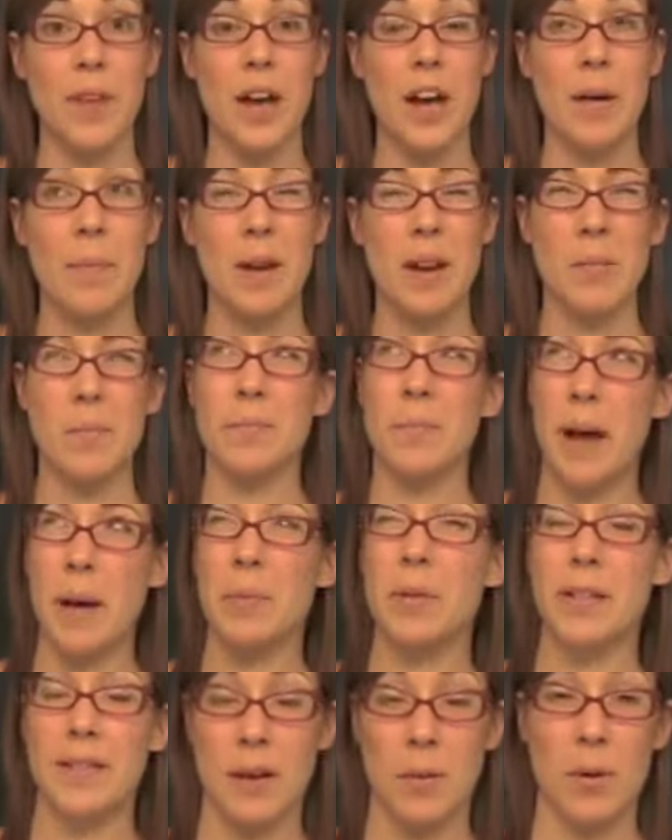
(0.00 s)
I
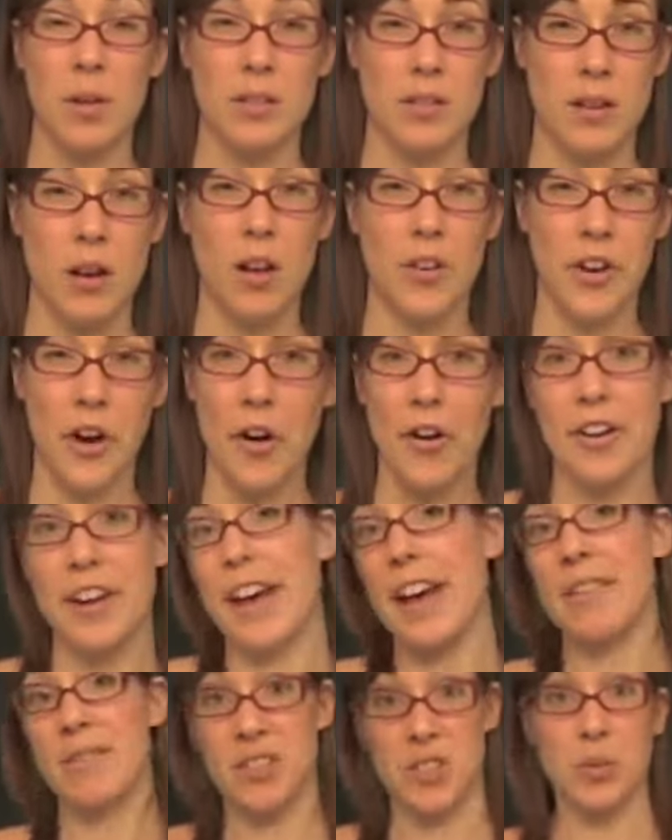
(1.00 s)
believe that one is called Hard Head.